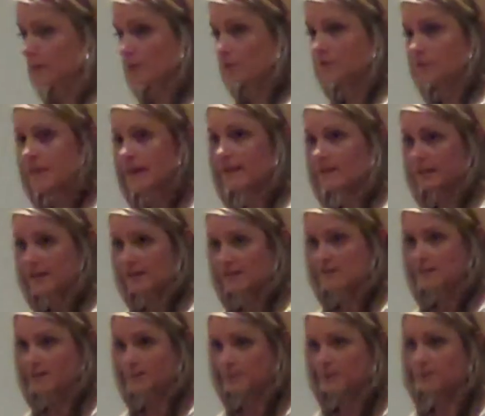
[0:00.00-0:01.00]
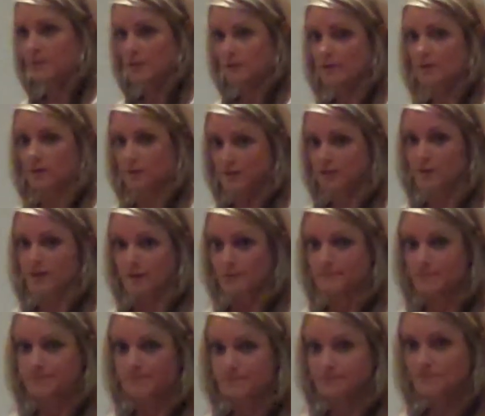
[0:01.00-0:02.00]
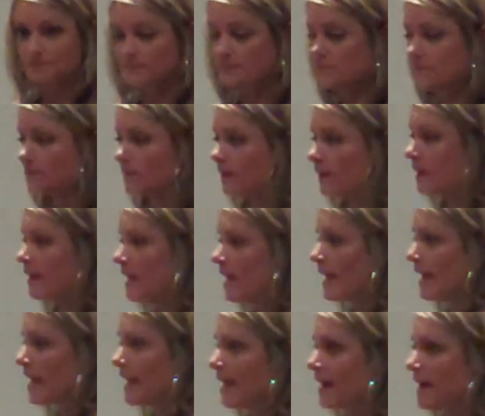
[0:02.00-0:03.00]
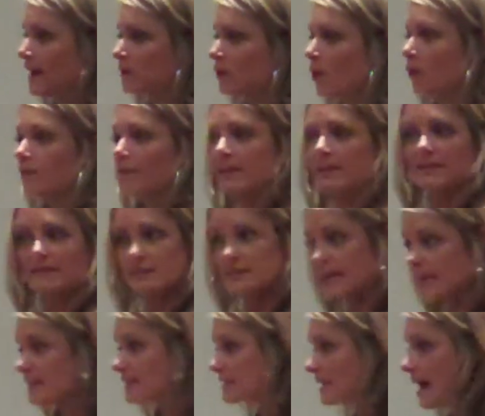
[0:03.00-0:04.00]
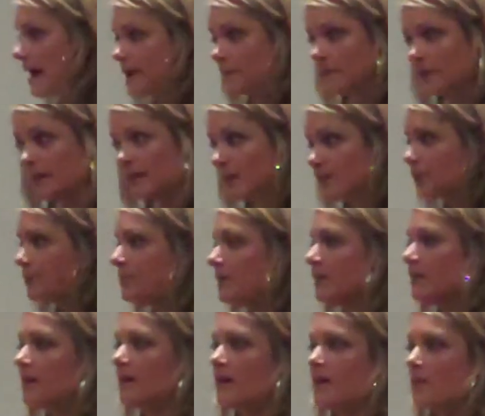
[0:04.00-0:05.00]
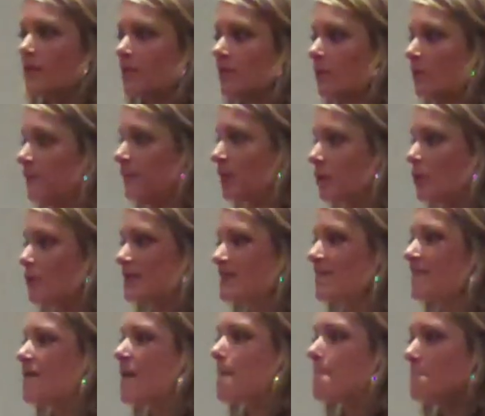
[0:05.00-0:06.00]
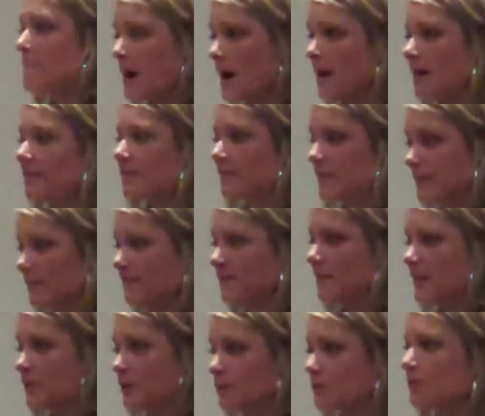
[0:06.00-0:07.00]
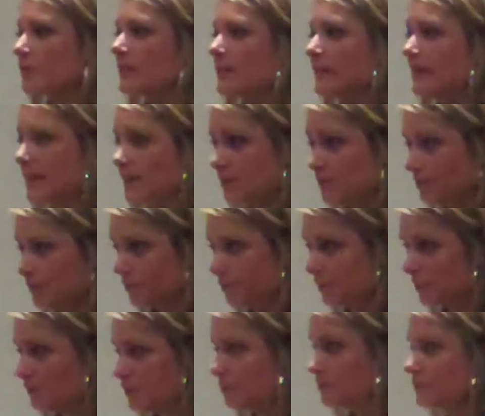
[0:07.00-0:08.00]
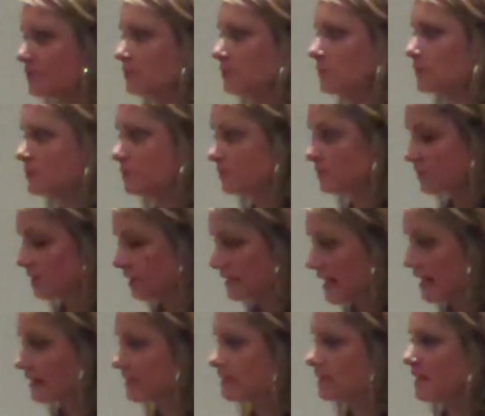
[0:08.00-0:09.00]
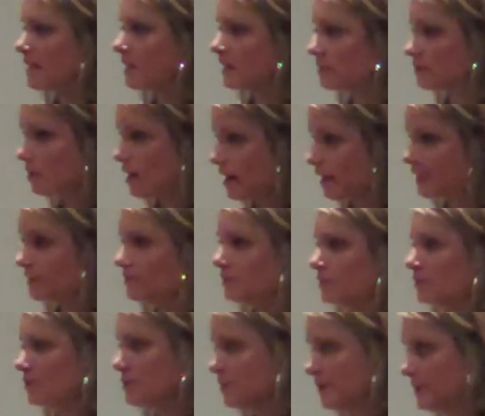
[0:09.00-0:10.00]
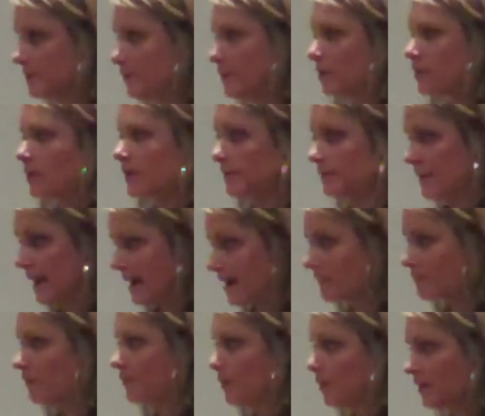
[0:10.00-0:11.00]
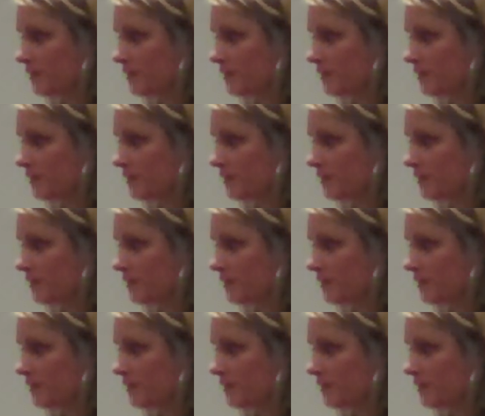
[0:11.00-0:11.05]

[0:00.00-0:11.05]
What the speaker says: look through that list of the people that you already know, and it takes time. It could be over the course of a month that you really get through connecting and talking to those people, going back and